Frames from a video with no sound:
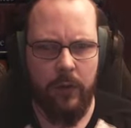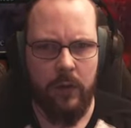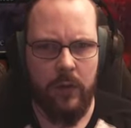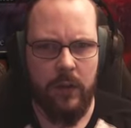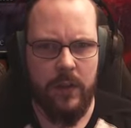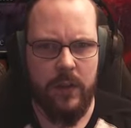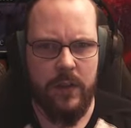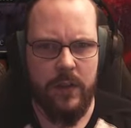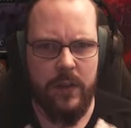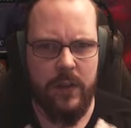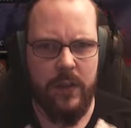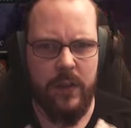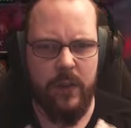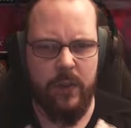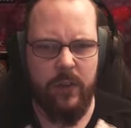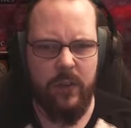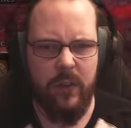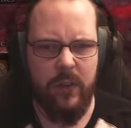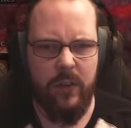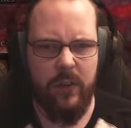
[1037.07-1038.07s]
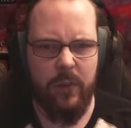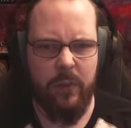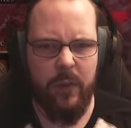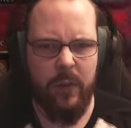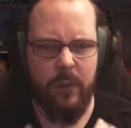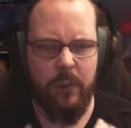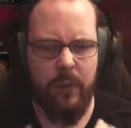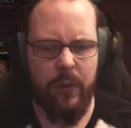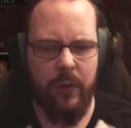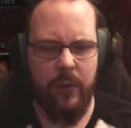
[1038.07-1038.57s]
That's actually a very
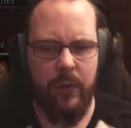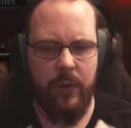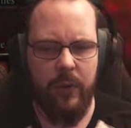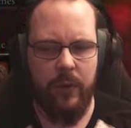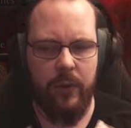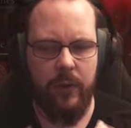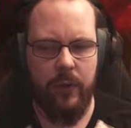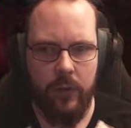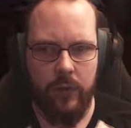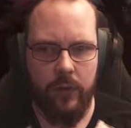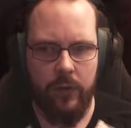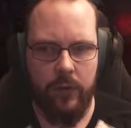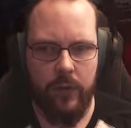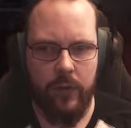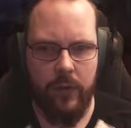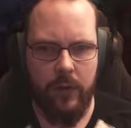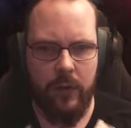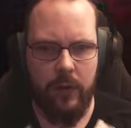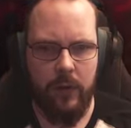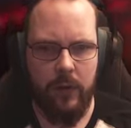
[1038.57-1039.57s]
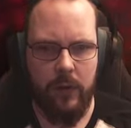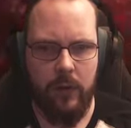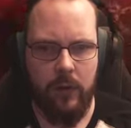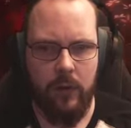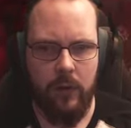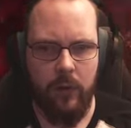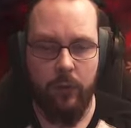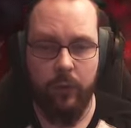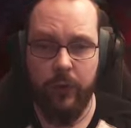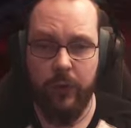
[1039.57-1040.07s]
big bird, I think.
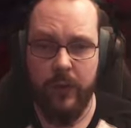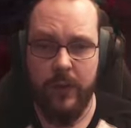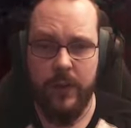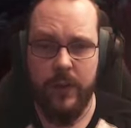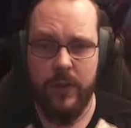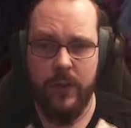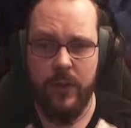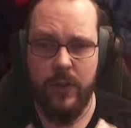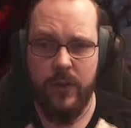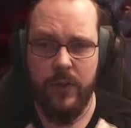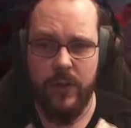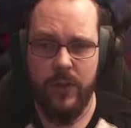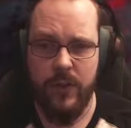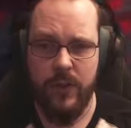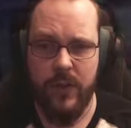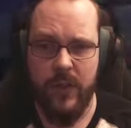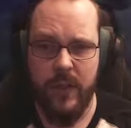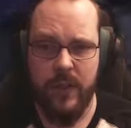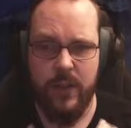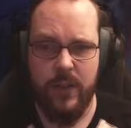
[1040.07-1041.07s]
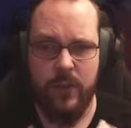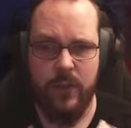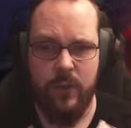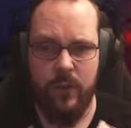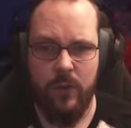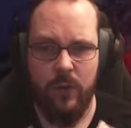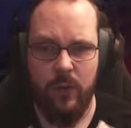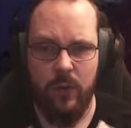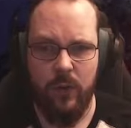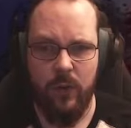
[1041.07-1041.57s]
Hopefully it's just a statue,
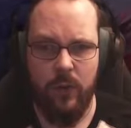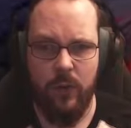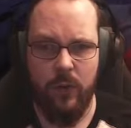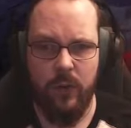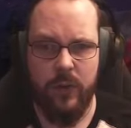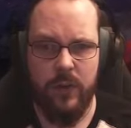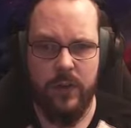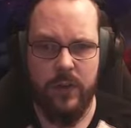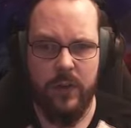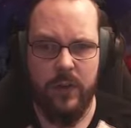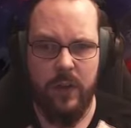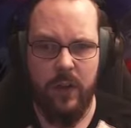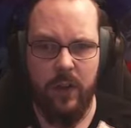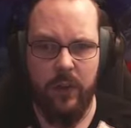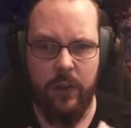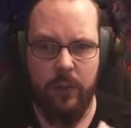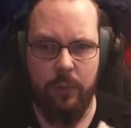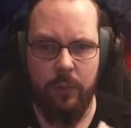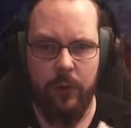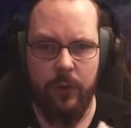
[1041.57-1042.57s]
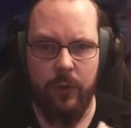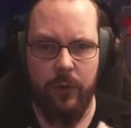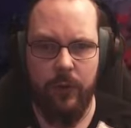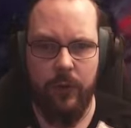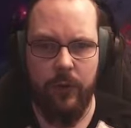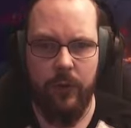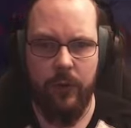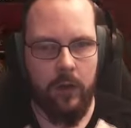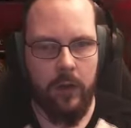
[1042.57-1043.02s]
or it's a death bird.